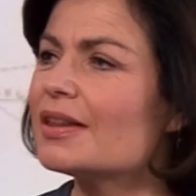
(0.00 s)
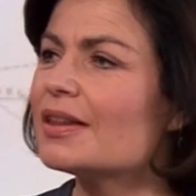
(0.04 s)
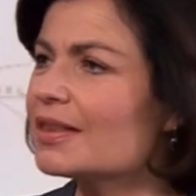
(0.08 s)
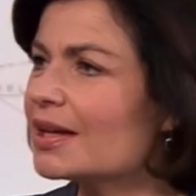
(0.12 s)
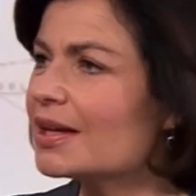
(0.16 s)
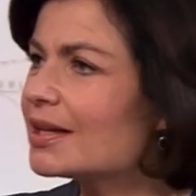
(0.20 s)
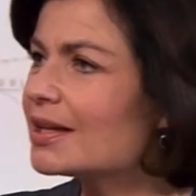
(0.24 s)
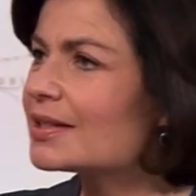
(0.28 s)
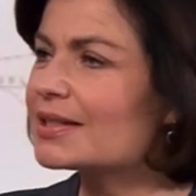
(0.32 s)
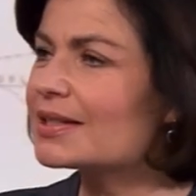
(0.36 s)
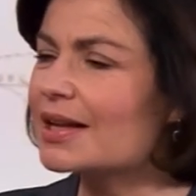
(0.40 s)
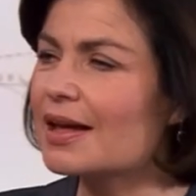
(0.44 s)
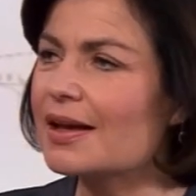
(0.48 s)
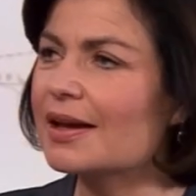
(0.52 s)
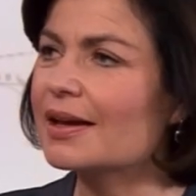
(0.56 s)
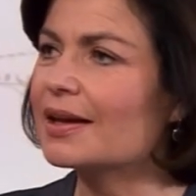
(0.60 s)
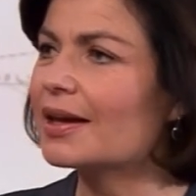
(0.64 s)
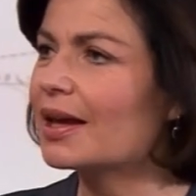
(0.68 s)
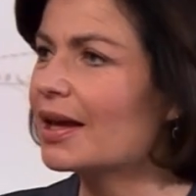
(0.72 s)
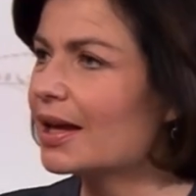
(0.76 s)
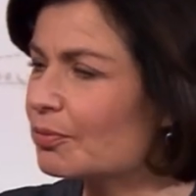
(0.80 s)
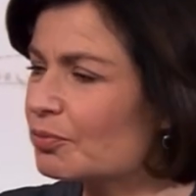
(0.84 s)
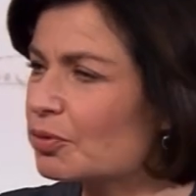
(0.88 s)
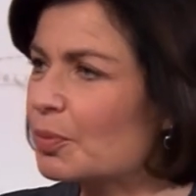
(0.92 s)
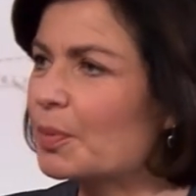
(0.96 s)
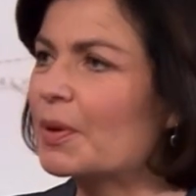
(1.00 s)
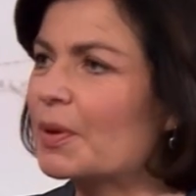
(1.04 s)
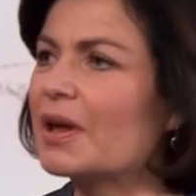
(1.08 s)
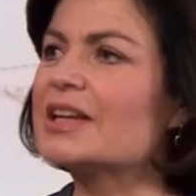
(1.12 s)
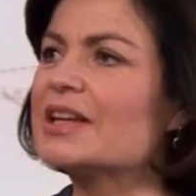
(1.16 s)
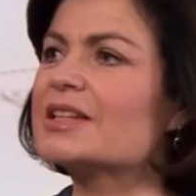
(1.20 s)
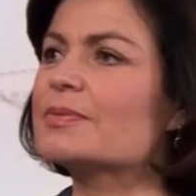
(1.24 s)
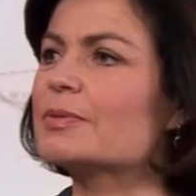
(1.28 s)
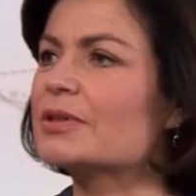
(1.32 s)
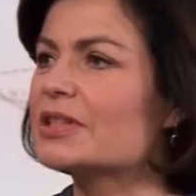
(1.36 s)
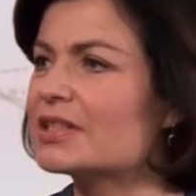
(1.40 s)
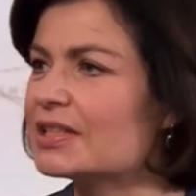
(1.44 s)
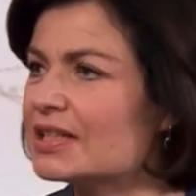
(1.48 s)
things like hip
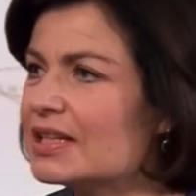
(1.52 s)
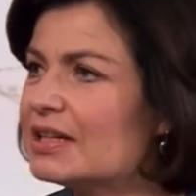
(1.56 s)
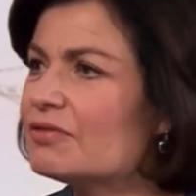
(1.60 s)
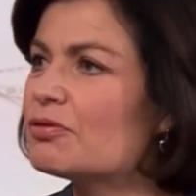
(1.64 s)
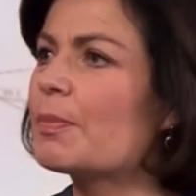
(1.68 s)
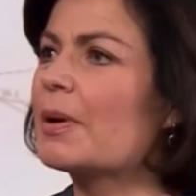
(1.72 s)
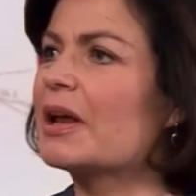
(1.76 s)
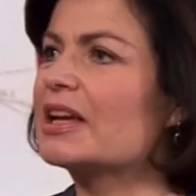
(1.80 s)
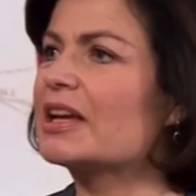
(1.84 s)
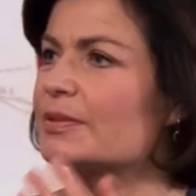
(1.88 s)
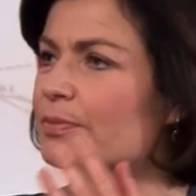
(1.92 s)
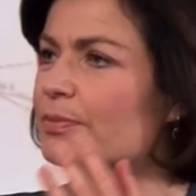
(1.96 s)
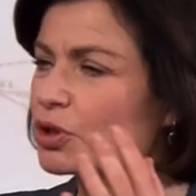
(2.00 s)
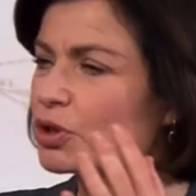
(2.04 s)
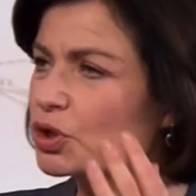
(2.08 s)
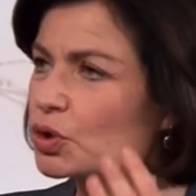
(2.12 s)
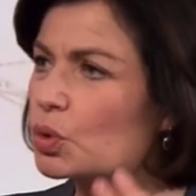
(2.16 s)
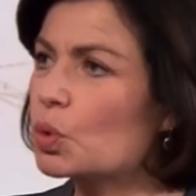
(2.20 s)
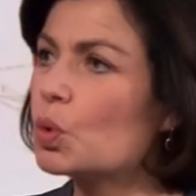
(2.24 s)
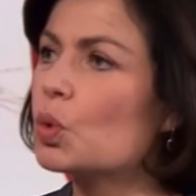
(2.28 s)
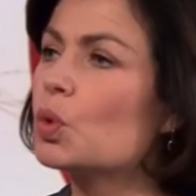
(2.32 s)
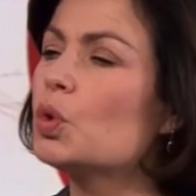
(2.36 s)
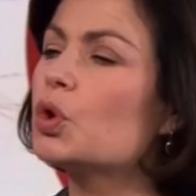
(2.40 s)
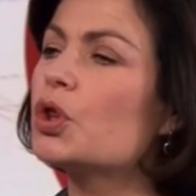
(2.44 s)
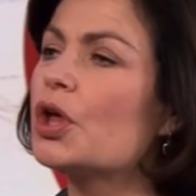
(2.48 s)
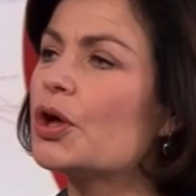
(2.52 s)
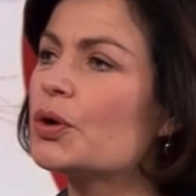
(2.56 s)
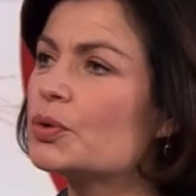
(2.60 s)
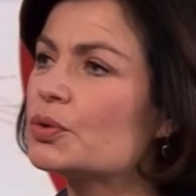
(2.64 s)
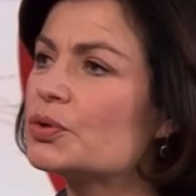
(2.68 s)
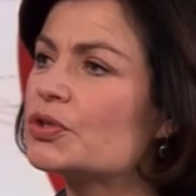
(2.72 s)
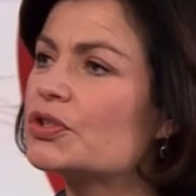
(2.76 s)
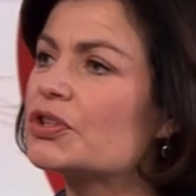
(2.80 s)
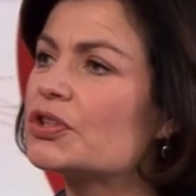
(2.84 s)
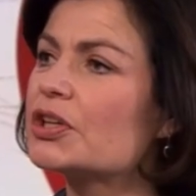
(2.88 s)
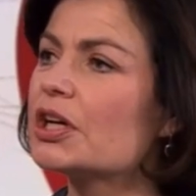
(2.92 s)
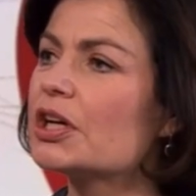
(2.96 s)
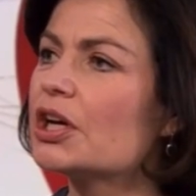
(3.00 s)
replacements, knee replacements, all
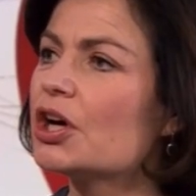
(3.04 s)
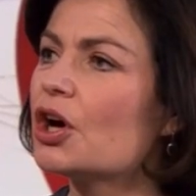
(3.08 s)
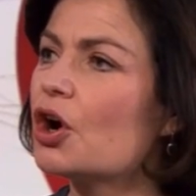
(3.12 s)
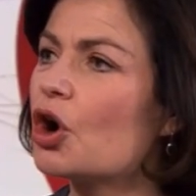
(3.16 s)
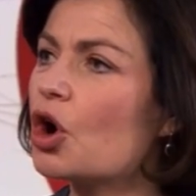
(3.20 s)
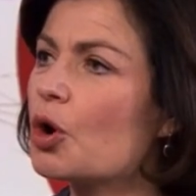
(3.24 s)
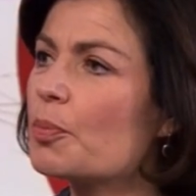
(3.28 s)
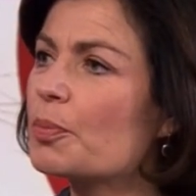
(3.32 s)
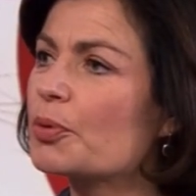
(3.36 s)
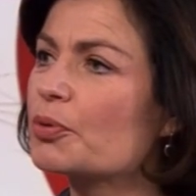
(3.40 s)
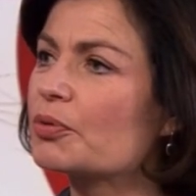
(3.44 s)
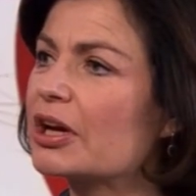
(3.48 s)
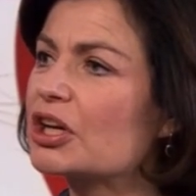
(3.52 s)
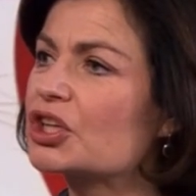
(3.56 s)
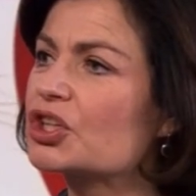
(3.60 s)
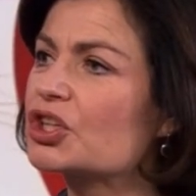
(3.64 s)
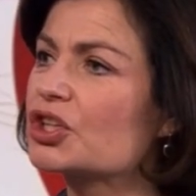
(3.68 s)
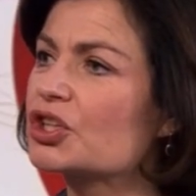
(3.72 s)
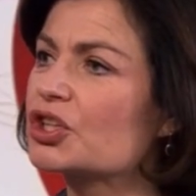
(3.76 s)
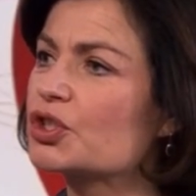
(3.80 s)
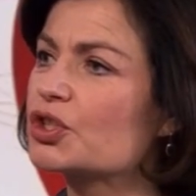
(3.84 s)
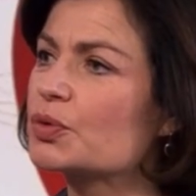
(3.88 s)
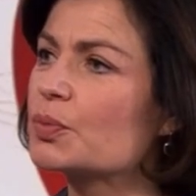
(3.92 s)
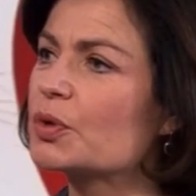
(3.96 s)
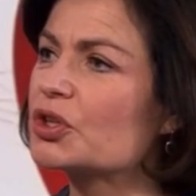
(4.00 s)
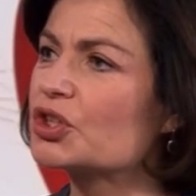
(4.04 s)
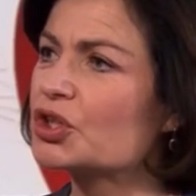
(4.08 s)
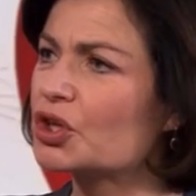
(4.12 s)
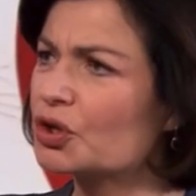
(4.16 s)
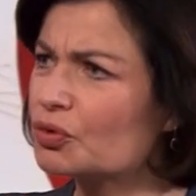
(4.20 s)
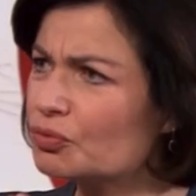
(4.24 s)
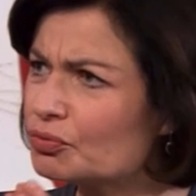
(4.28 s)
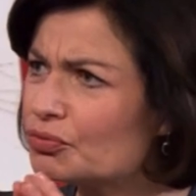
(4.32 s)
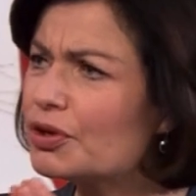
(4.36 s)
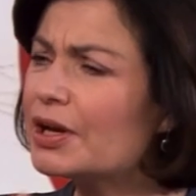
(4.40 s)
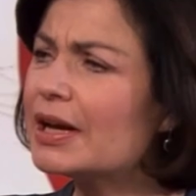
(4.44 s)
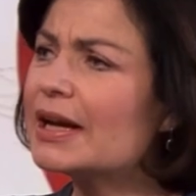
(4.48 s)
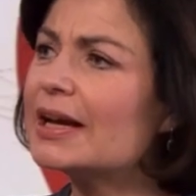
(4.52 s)
those operations which
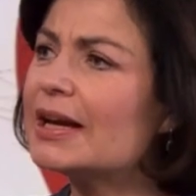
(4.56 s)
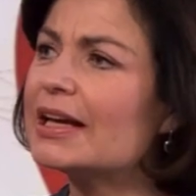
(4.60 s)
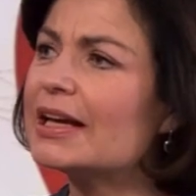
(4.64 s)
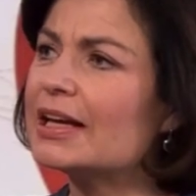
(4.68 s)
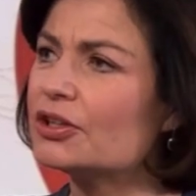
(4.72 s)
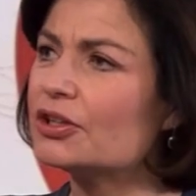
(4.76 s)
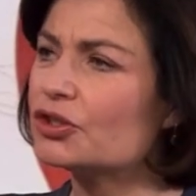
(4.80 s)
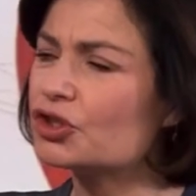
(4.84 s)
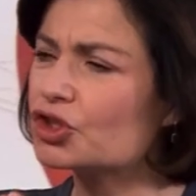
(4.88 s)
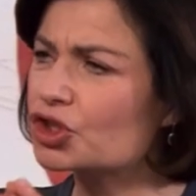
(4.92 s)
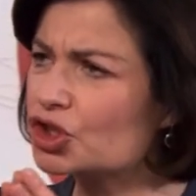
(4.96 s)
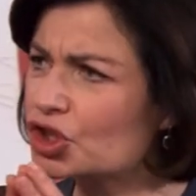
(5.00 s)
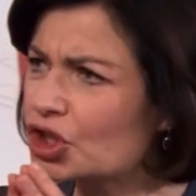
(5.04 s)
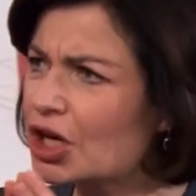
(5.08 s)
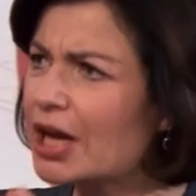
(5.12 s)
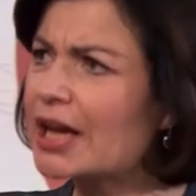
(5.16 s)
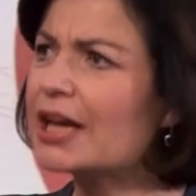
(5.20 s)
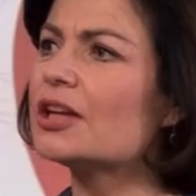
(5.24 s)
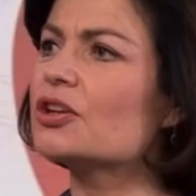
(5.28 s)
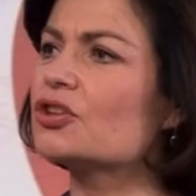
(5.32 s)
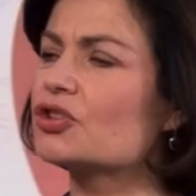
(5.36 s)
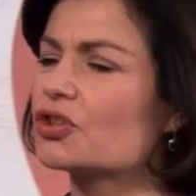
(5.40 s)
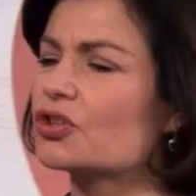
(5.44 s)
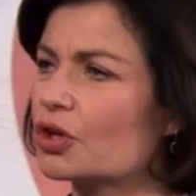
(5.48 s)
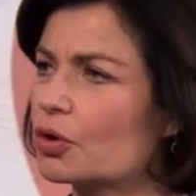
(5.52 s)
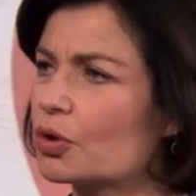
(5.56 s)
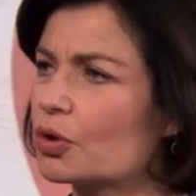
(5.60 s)
can really change the